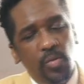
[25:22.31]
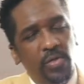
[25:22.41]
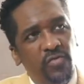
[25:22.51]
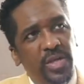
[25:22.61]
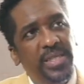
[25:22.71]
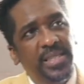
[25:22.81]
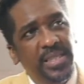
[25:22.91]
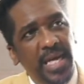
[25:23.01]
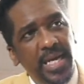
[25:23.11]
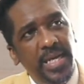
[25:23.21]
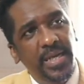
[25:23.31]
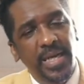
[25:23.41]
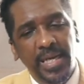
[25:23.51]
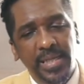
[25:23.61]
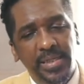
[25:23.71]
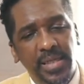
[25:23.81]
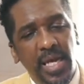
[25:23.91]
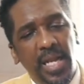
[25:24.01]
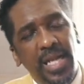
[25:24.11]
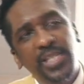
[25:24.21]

what we're really saying is